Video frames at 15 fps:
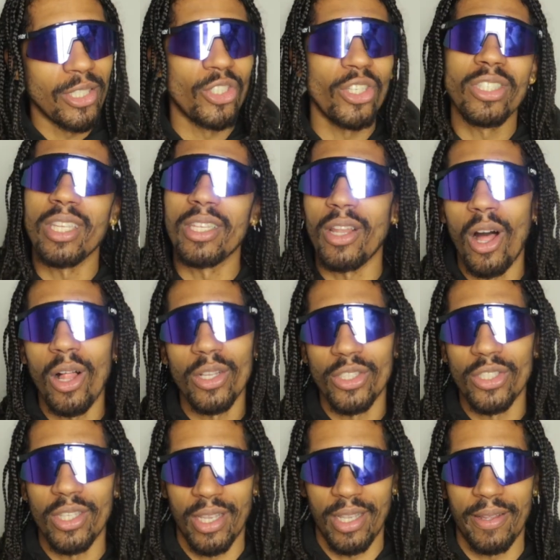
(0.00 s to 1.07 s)
it's just a
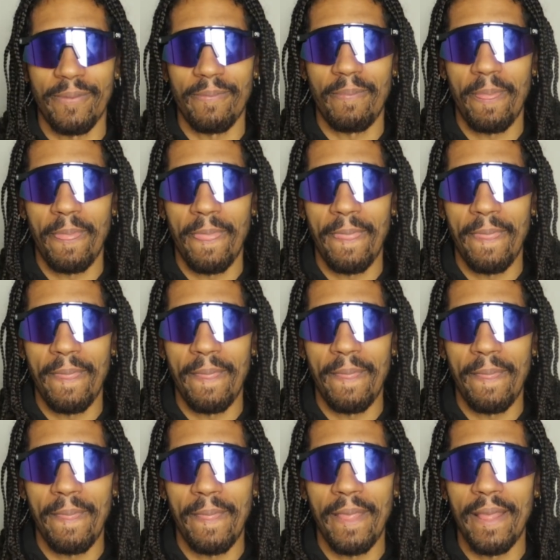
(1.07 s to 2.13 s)
knowledge thing.
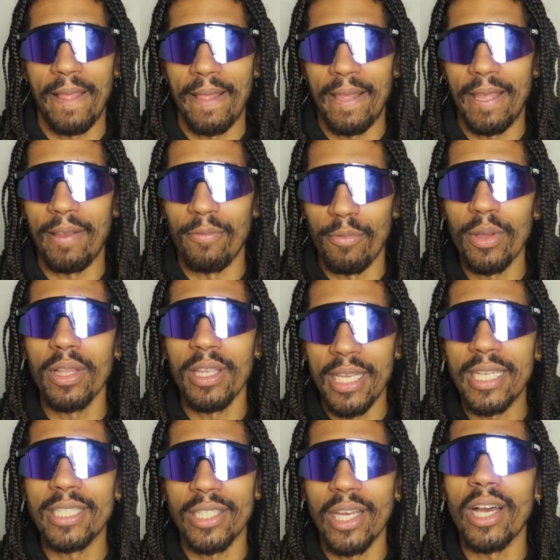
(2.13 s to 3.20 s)
It really
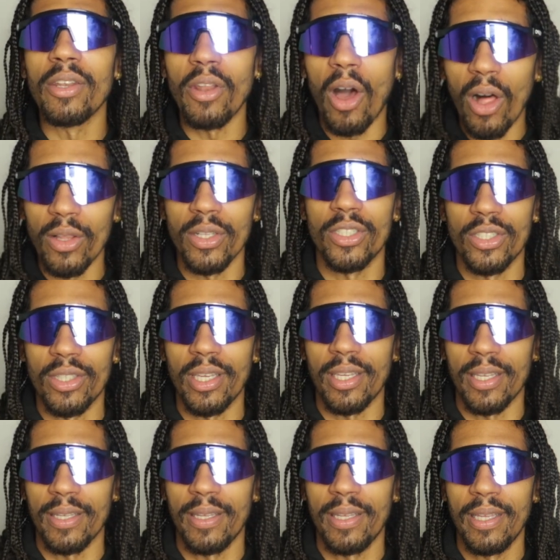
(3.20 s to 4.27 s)
is a knowledge
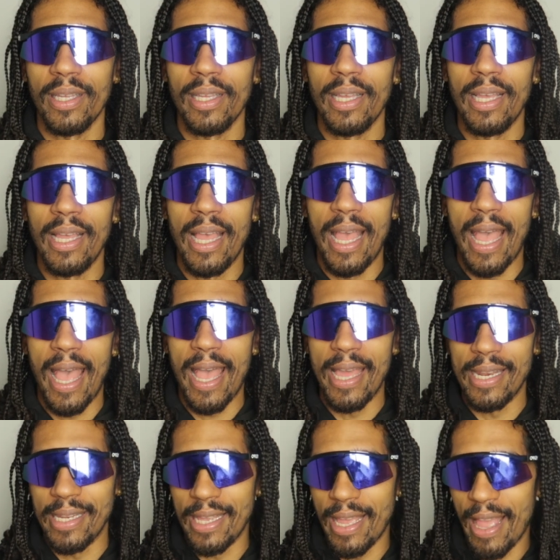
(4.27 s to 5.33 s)
thing.
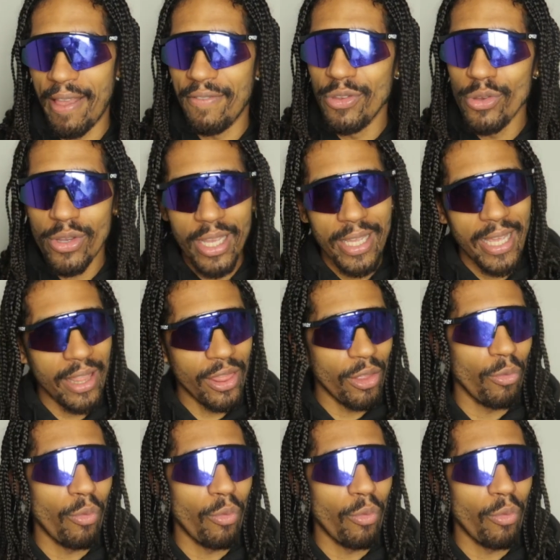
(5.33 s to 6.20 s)
And if you could get the